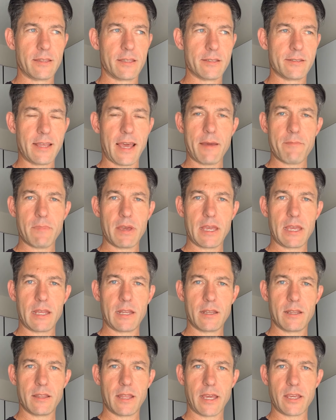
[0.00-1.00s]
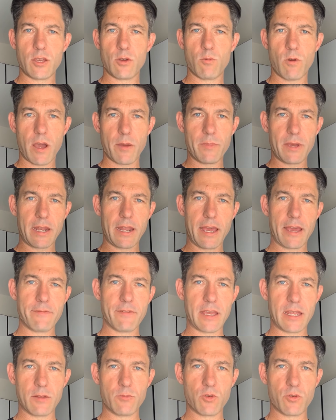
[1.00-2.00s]
Does that mean that you won't be able to
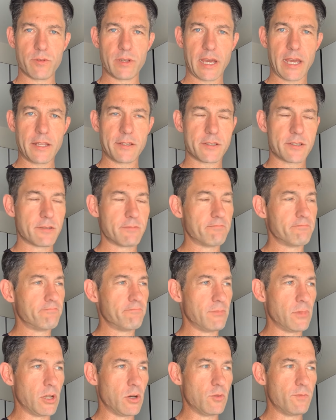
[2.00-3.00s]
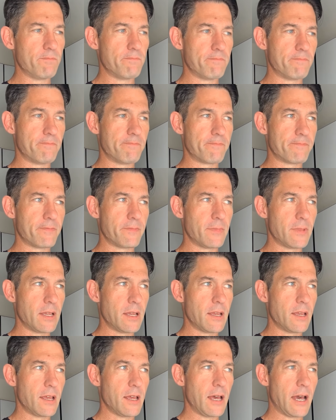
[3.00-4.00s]
have any more dates? Nope.
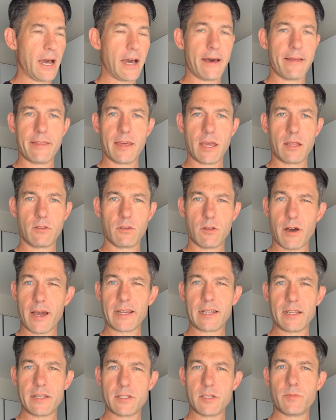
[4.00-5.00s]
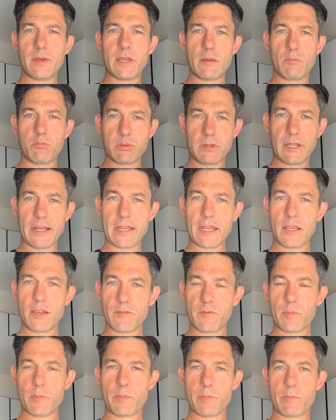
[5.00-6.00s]
Are there likely to be plenty
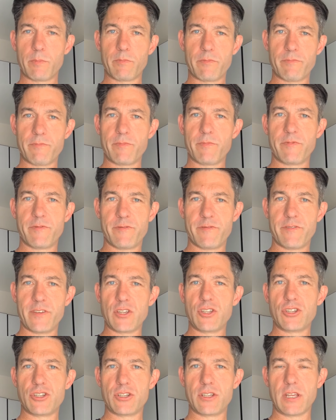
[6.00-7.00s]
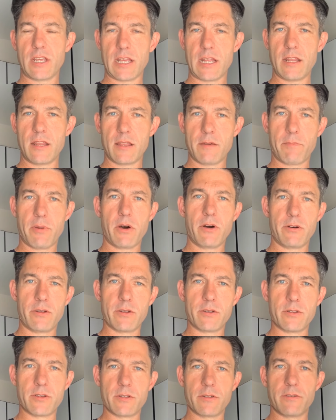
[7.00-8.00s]
of fish in the
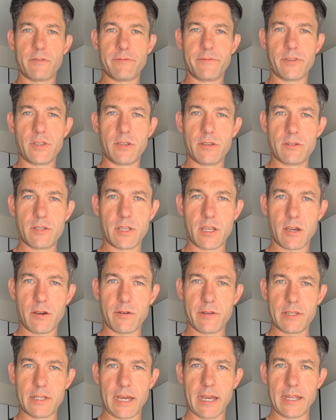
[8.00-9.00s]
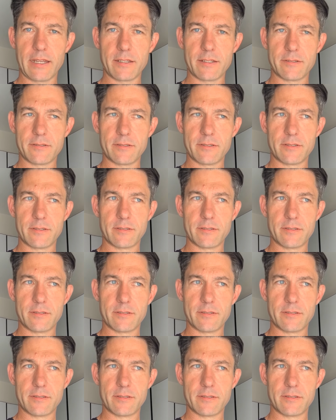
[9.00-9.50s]
pond for you to go and date?